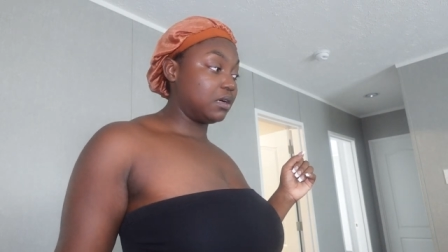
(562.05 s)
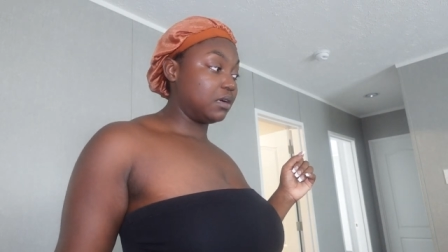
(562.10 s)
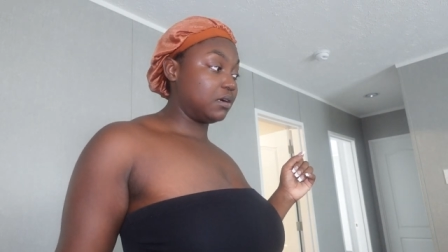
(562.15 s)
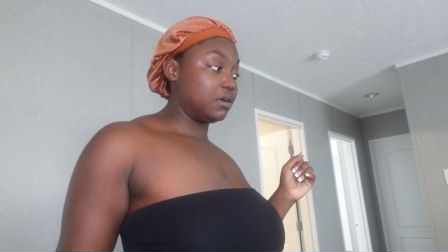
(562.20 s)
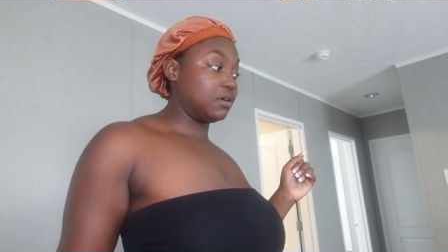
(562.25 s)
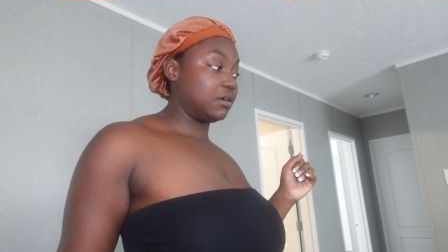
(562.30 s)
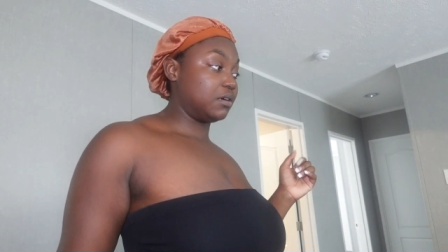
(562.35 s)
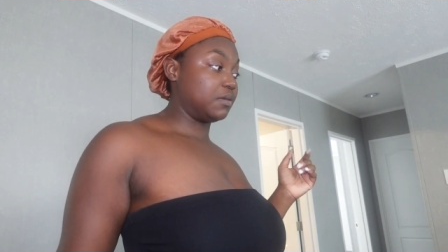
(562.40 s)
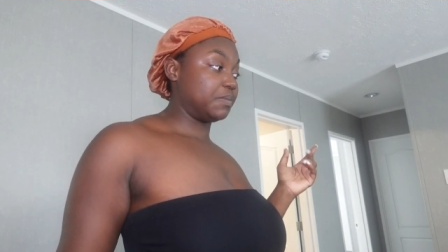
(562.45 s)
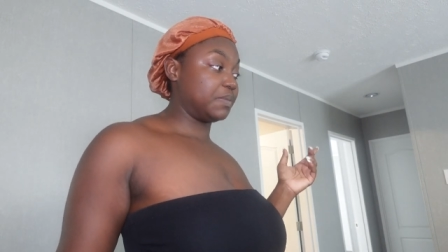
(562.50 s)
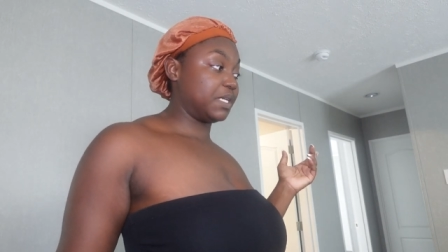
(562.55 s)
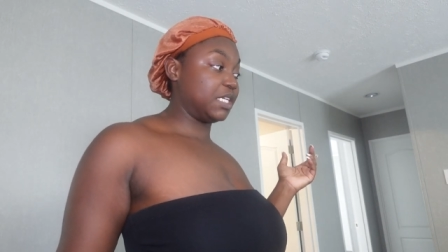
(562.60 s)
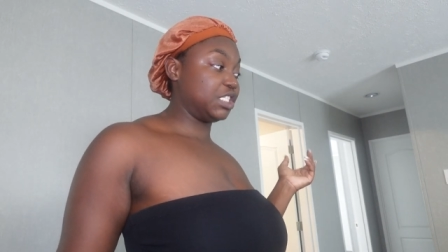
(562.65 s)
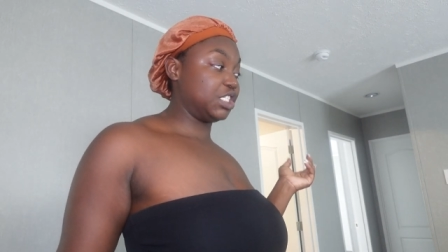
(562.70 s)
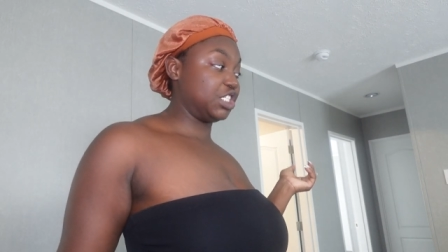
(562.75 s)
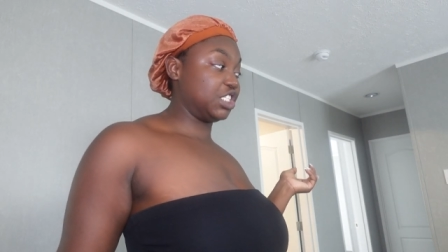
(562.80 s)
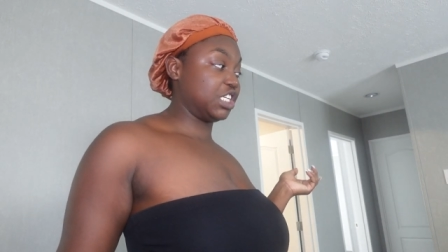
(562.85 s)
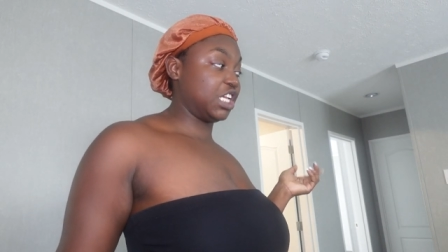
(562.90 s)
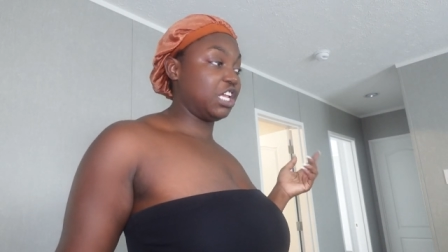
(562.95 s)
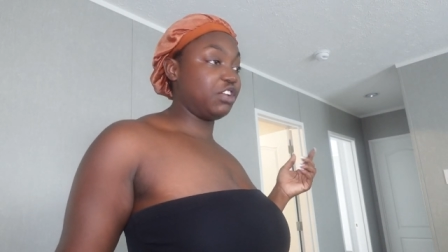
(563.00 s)
Um, he
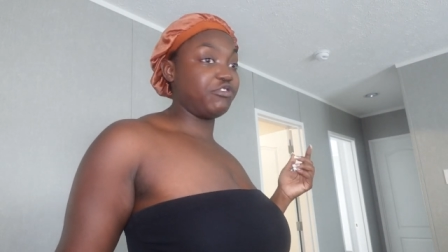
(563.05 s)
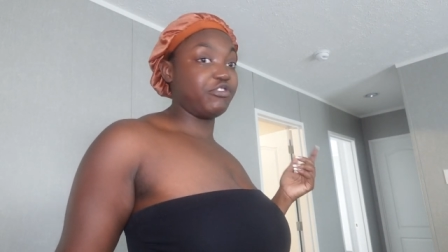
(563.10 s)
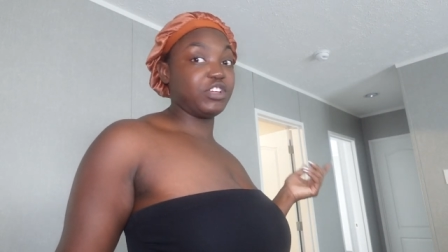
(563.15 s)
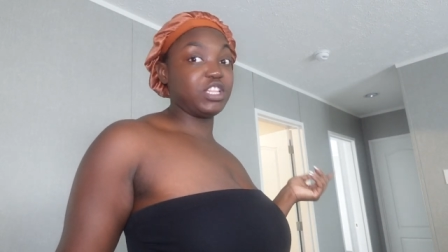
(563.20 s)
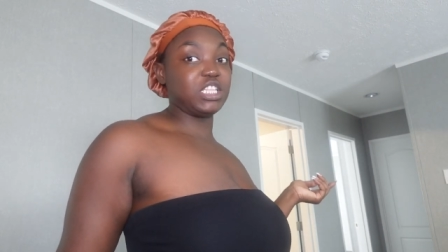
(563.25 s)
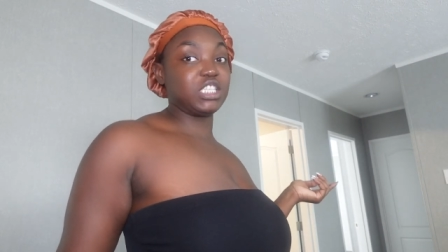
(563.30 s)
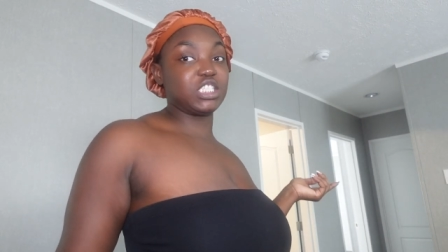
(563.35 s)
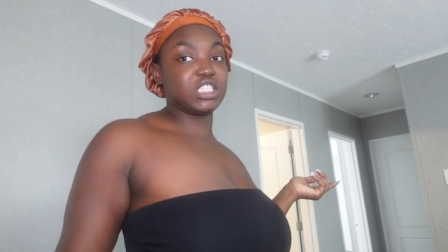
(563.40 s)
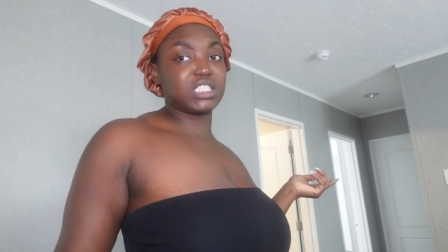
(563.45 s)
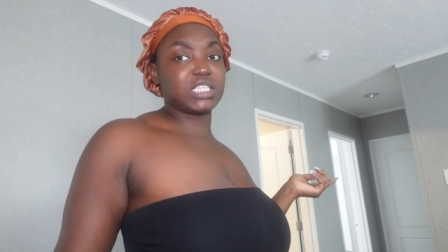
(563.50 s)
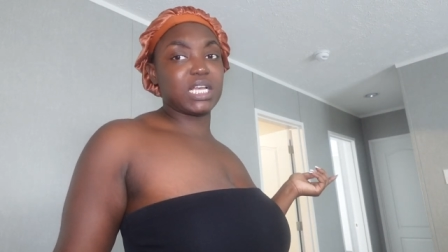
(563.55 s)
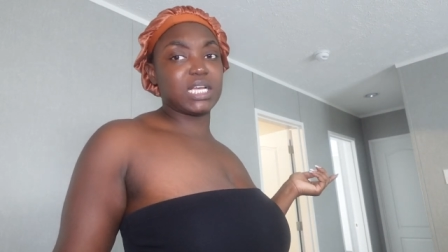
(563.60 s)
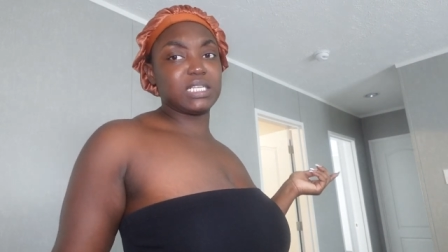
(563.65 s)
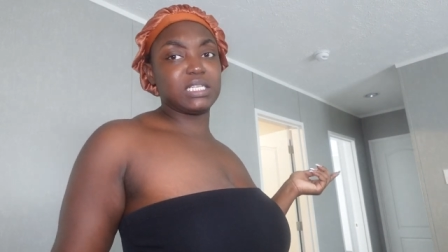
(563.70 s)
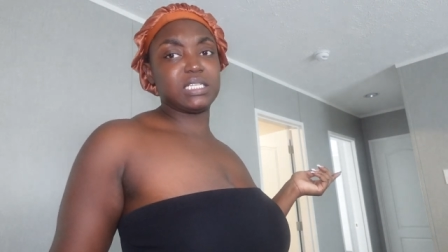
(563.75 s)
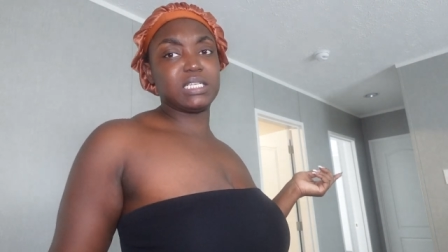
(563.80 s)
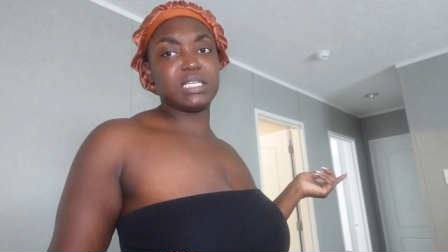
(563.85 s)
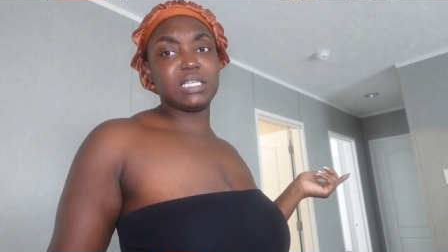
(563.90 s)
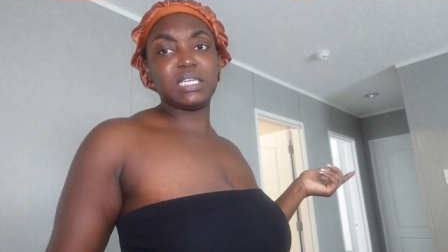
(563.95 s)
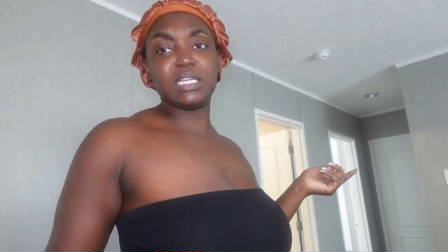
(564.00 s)
he really just got
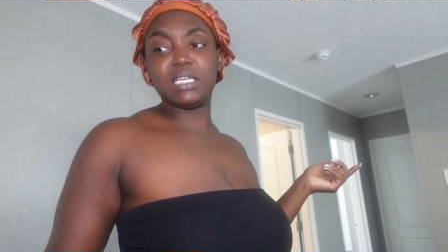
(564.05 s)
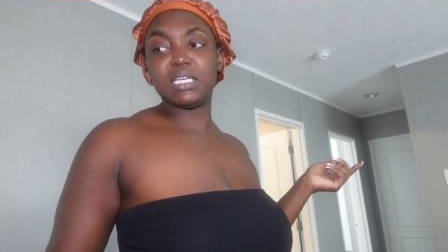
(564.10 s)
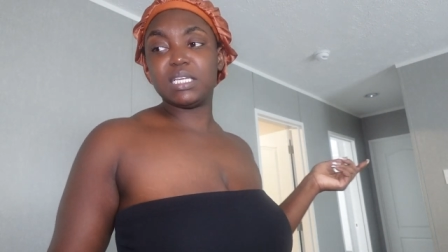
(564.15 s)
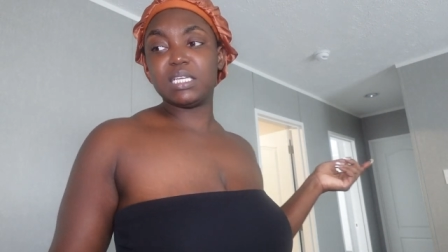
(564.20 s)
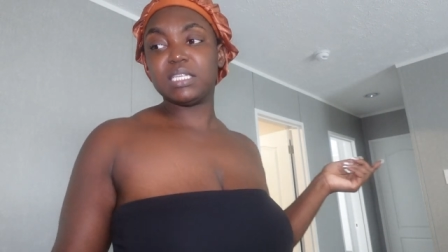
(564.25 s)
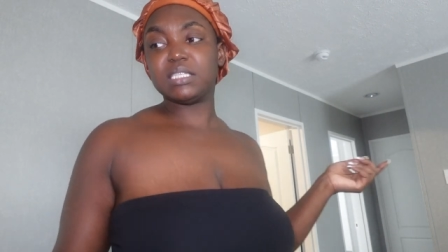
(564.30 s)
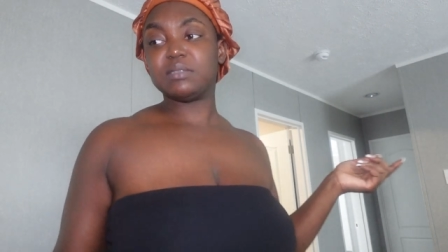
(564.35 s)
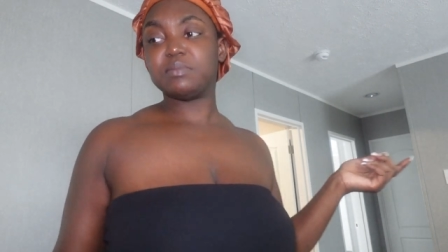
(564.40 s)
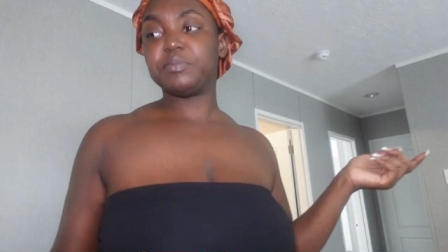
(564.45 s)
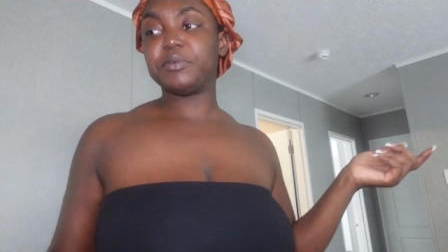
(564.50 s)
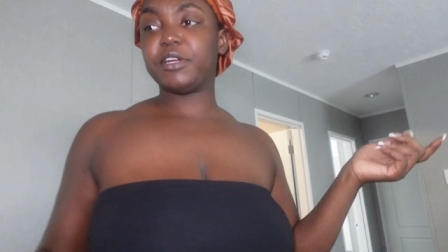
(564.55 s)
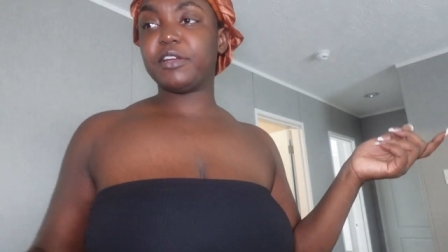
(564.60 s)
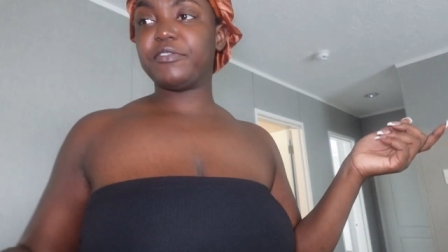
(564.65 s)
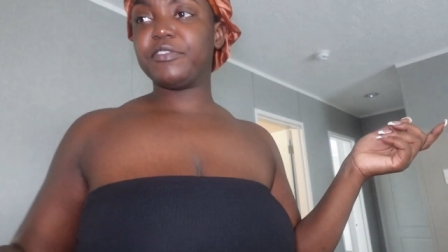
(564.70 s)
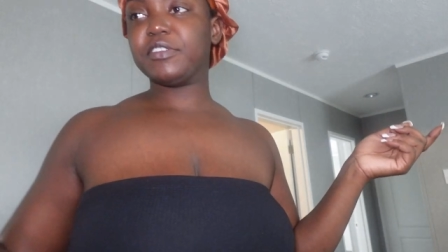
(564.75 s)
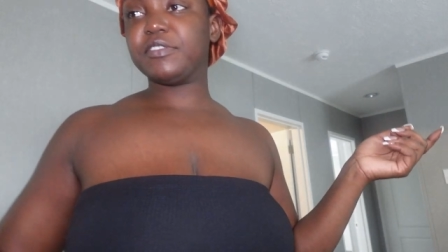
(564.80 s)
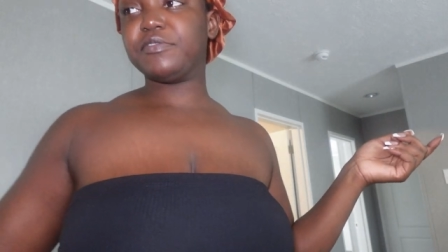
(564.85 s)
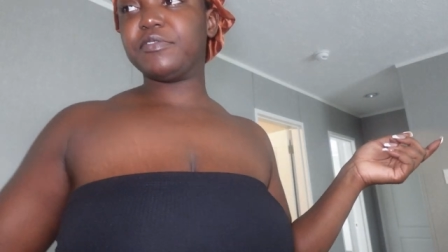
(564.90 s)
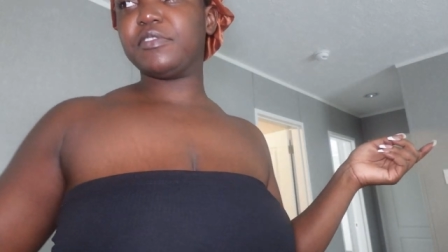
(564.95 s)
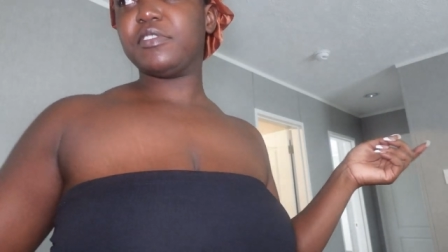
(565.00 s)
done eating his
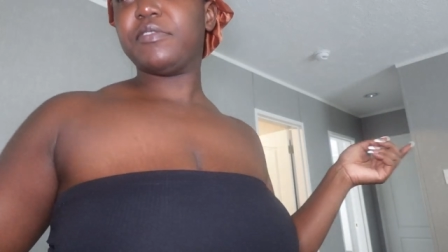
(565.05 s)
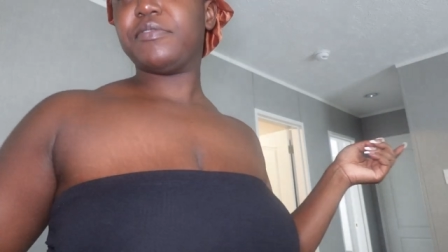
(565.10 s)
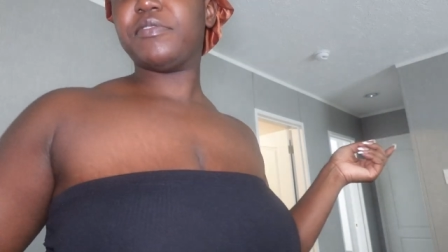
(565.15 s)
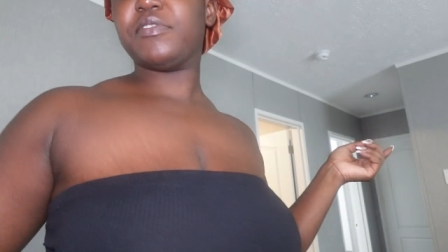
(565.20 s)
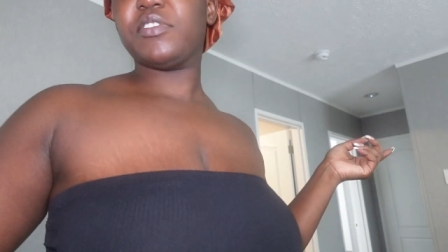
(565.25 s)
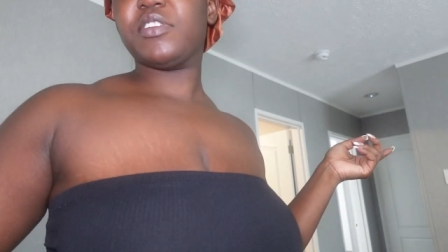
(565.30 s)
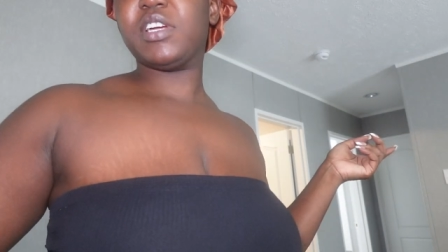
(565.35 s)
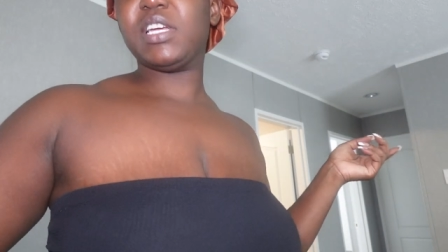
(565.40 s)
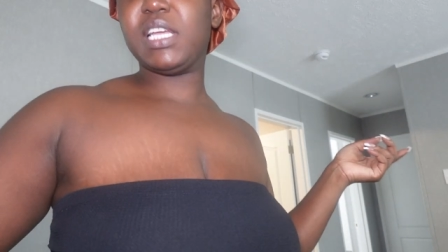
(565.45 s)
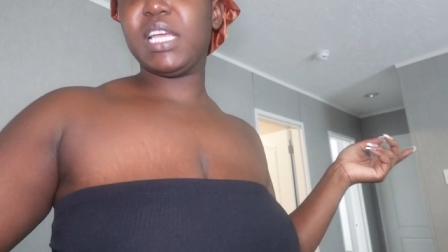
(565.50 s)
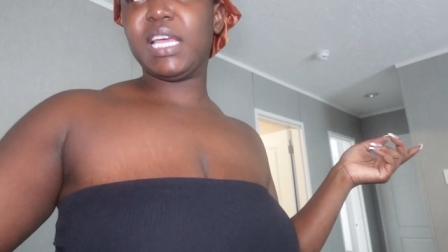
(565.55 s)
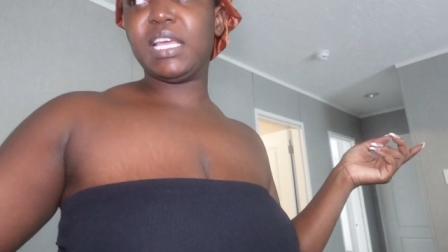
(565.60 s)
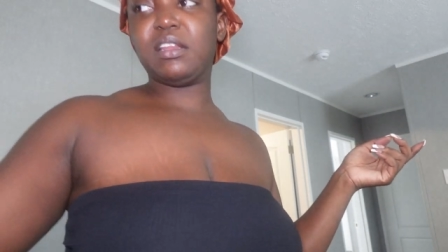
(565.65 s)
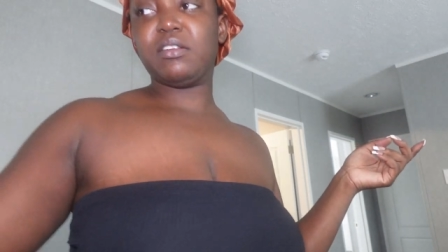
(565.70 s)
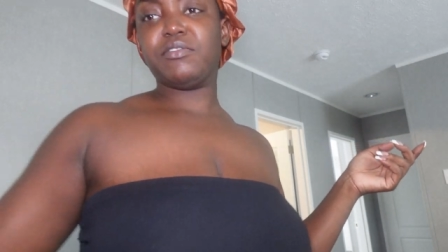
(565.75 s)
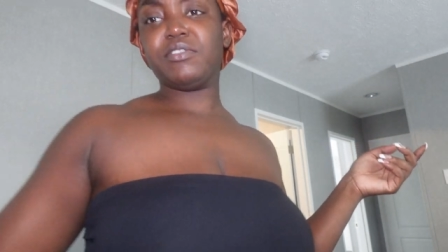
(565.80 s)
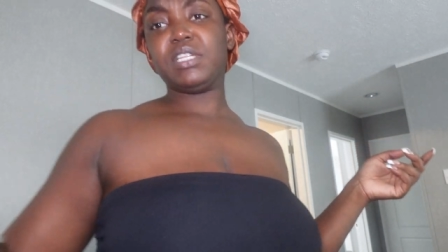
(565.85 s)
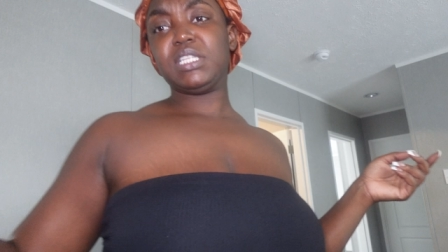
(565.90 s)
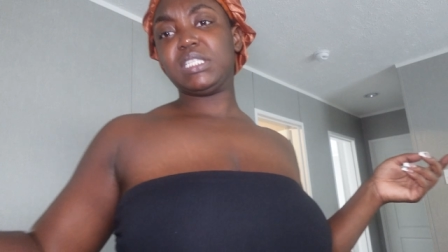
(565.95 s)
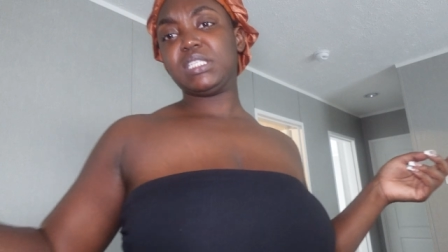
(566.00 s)
breakfast for for he ate it
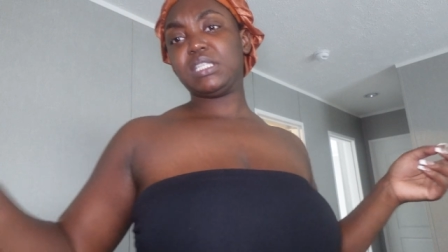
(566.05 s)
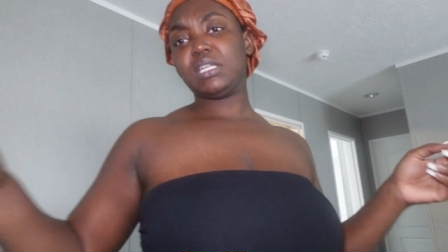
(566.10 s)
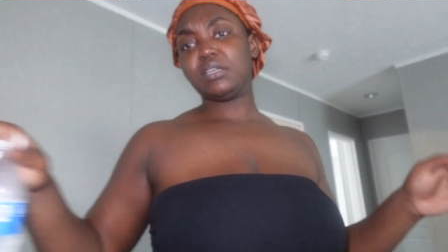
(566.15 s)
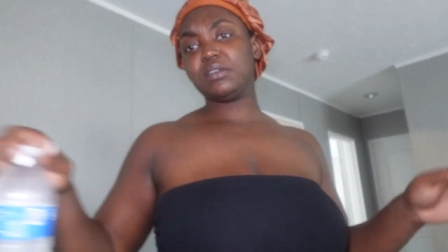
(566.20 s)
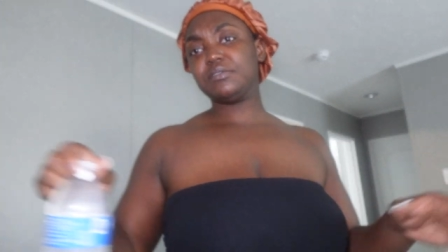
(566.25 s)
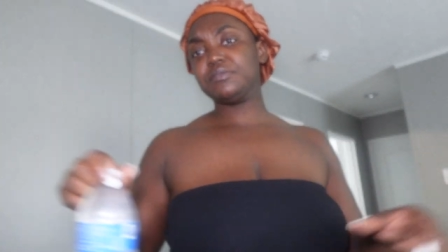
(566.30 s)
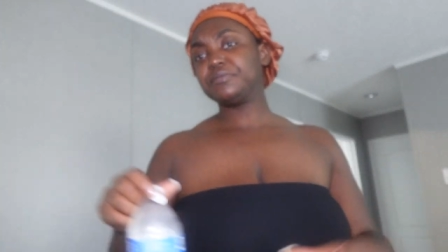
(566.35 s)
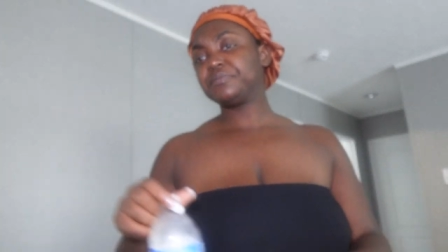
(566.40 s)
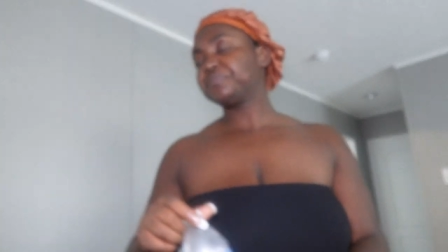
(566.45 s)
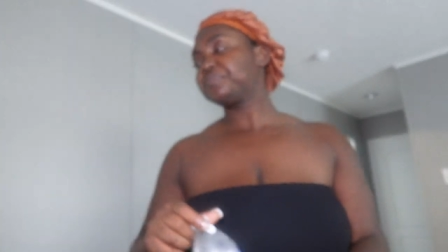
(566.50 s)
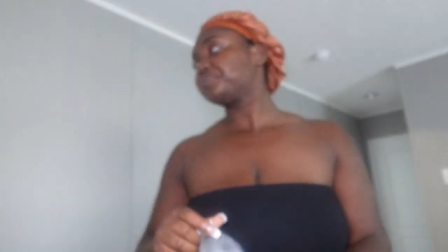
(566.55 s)
really slow.